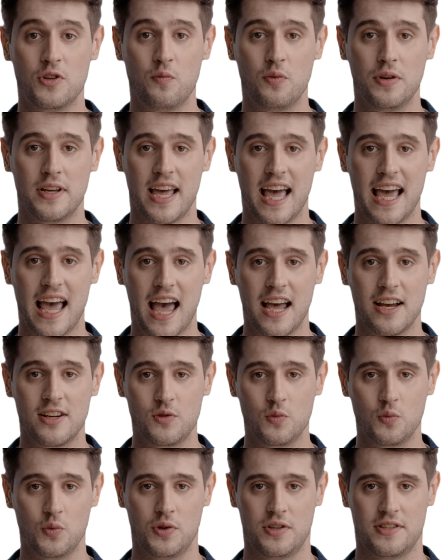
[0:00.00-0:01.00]
with AI
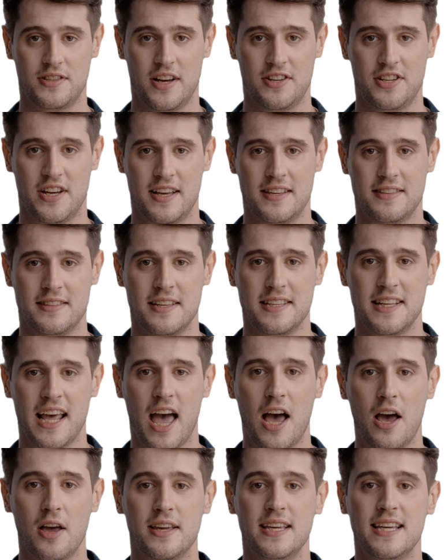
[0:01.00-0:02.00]
tools such as
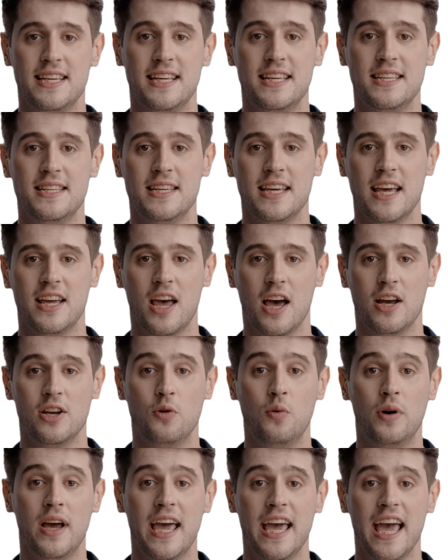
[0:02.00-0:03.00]
DALL-E,
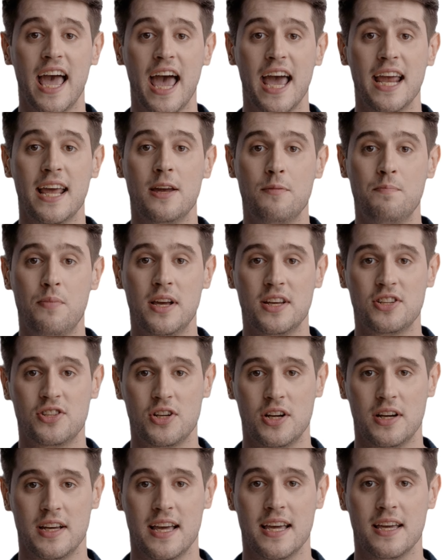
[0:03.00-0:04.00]
Leonardo.ai, and
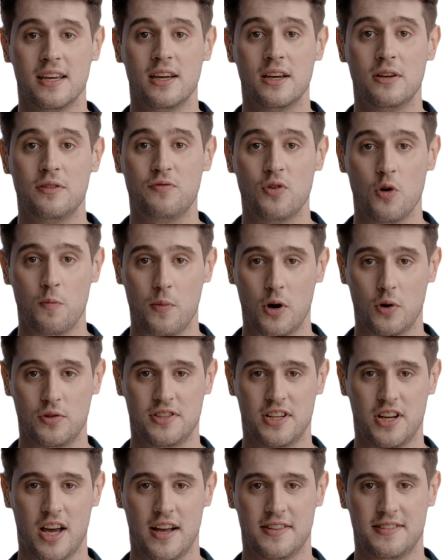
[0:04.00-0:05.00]
Midjourney. For
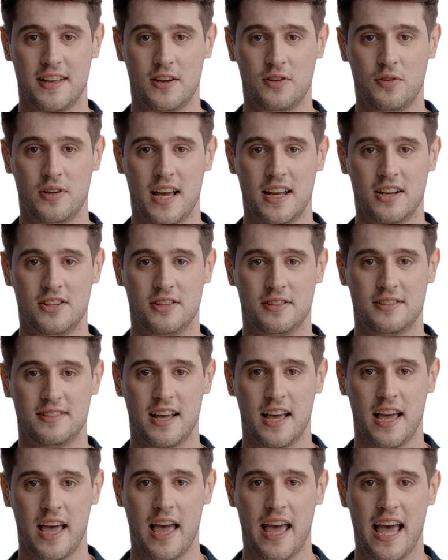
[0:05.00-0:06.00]
most content creations,
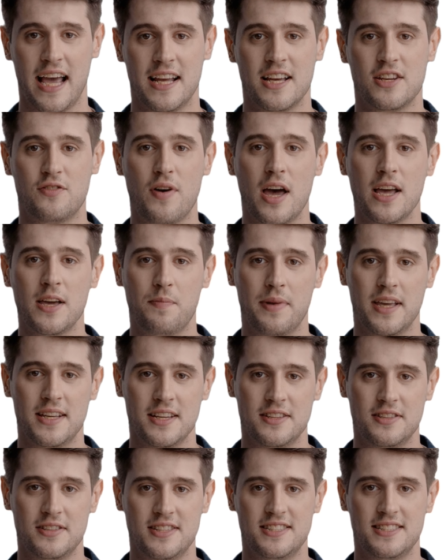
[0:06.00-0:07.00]
it is
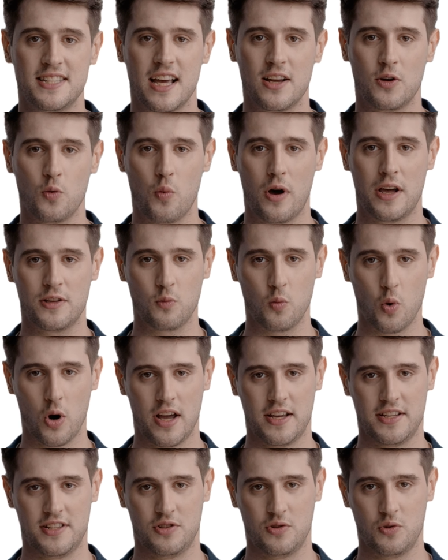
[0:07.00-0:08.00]
recommended to stick with
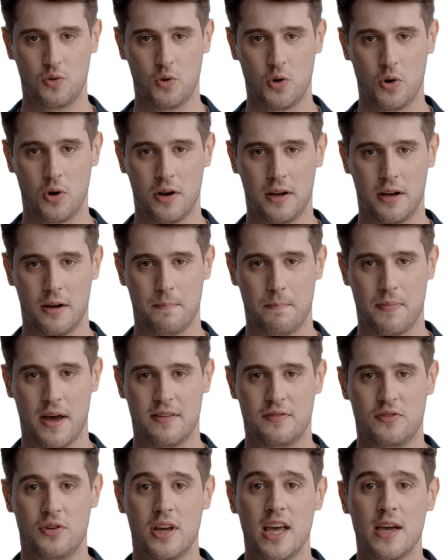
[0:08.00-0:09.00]
one tool, but
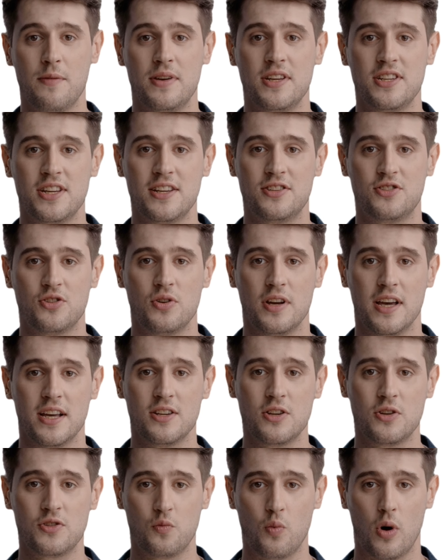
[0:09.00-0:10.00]
for images you can
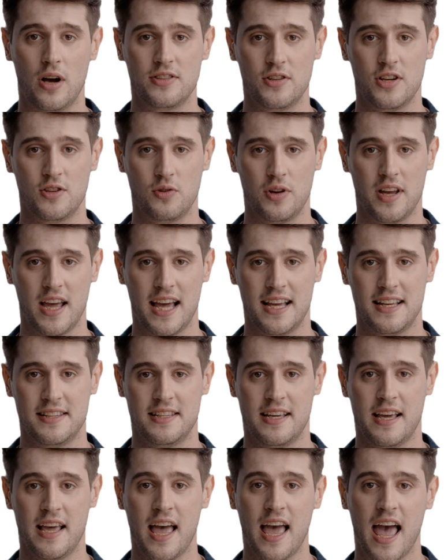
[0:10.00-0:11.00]
use one to create
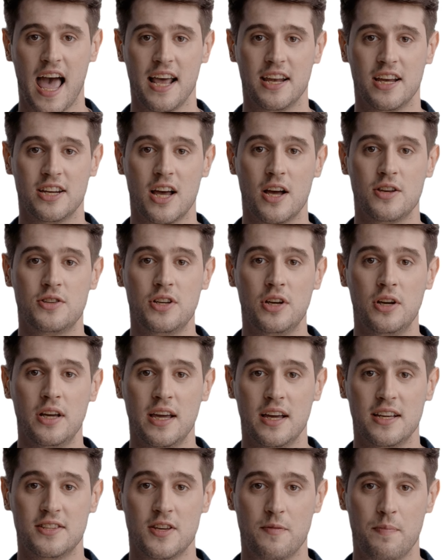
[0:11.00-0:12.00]
and another
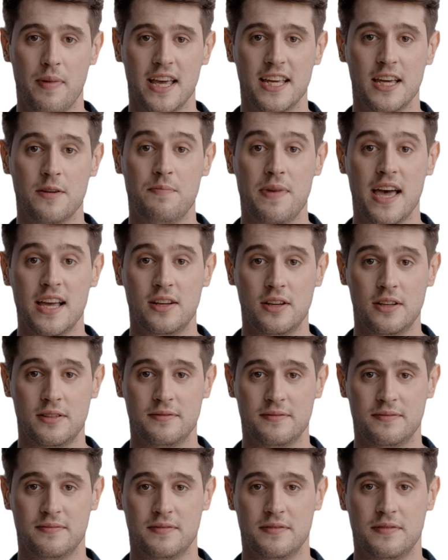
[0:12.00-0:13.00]
to make it better.
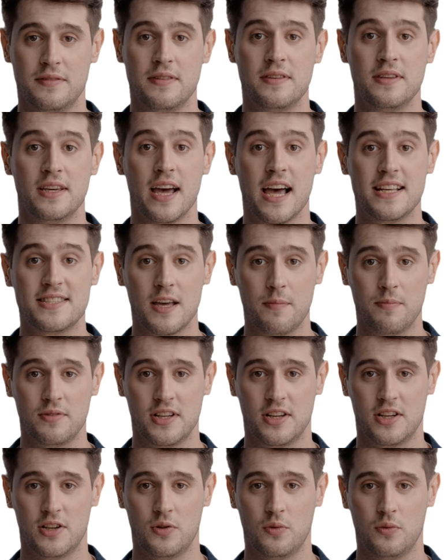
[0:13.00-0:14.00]
It's up to
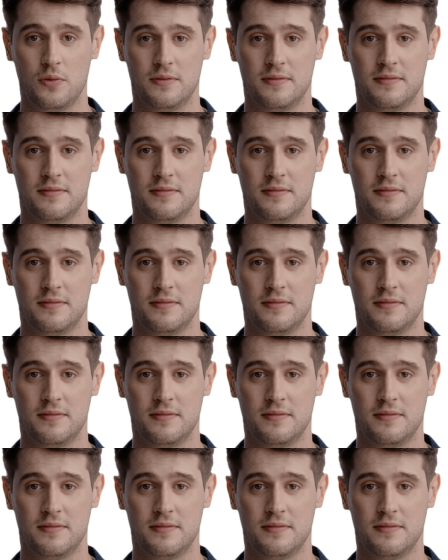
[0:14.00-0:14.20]
you.